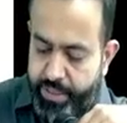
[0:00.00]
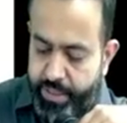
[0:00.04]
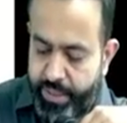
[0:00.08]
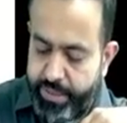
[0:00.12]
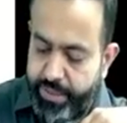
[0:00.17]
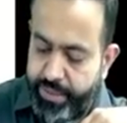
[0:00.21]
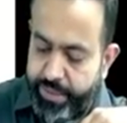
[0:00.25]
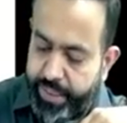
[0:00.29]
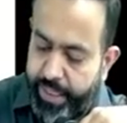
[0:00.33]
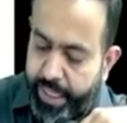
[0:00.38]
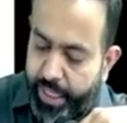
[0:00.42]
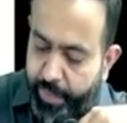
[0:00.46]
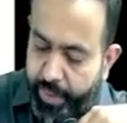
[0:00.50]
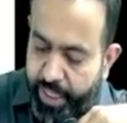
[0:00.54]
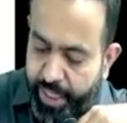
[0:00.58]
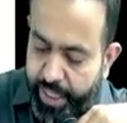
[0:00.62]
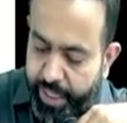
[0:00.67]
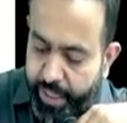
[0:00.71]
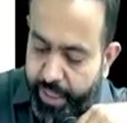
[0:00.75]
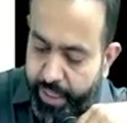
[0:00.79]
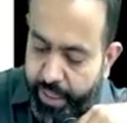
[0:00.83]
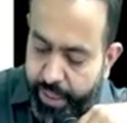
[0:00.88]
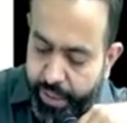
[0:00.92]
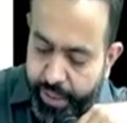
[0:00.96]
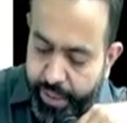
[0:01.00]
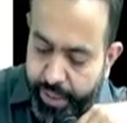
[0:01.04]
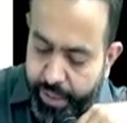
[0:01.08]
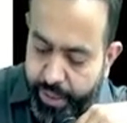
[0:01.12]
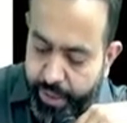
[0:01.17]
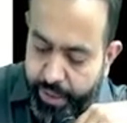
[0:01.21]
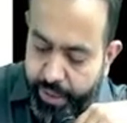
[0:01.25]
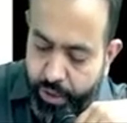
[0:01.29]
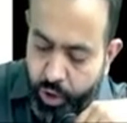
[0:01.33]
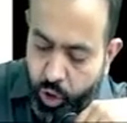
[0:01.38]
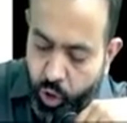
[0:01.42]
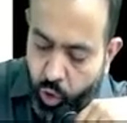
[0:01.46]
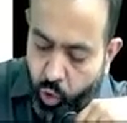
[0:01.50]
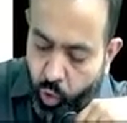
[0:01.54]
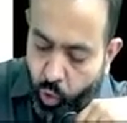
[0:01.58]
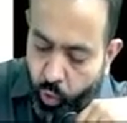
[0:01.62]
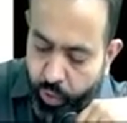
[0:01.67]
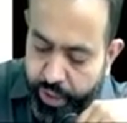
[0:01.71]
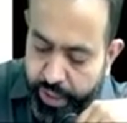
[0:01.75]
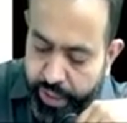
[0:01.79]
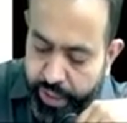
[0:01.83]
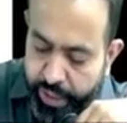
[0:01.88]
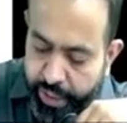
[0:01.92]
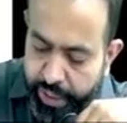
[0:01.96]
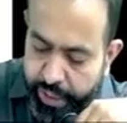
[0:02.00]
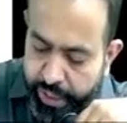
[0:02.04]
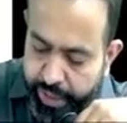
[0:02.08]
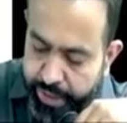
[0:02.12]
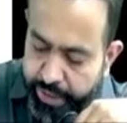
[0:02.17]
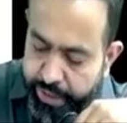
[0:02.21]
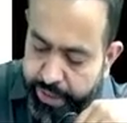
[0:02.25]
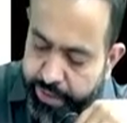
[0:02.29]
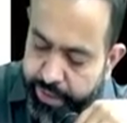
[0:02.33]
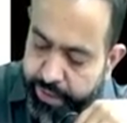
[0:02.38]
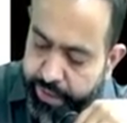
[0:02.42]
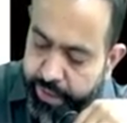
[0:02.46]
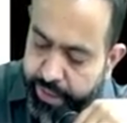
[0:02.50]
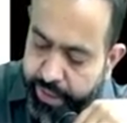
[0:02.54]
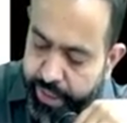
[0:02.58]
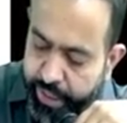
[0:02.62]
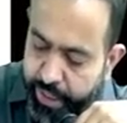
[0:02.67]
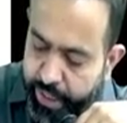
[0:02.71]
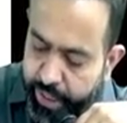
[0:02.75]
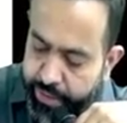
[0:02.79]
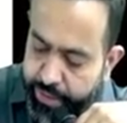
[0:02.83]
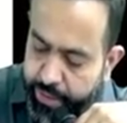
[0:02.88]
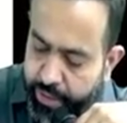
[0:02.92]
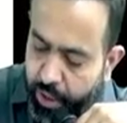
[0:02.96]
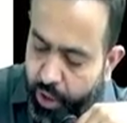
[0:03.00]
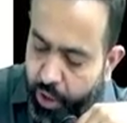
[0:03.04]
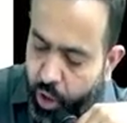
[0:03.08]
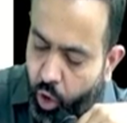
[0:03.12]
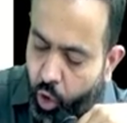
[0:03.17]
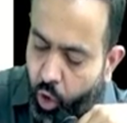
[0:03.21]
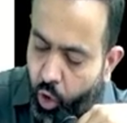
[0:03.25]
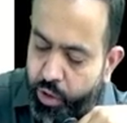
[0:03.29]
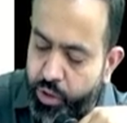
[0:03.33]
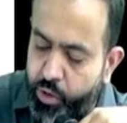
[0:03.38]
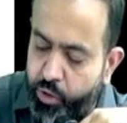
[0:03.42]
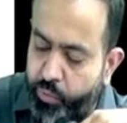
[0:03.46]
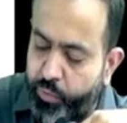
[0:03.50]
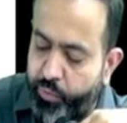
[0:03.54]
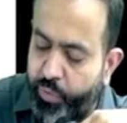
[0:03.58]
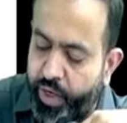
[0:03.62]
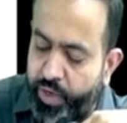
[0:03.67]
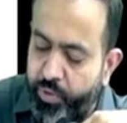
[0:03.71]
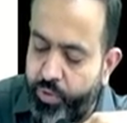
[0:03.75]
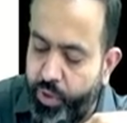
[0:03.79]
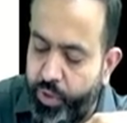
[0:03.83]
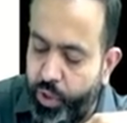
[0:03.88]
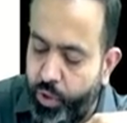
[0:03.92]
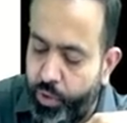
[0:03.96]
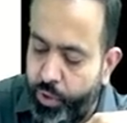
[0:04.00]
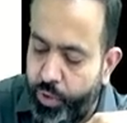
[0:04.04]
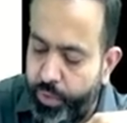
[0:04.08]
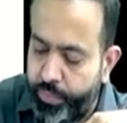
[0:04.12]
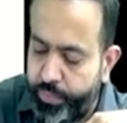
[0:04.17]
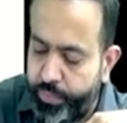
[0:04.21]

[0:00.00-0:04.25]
just tell me here total receipt is cross 5 crore.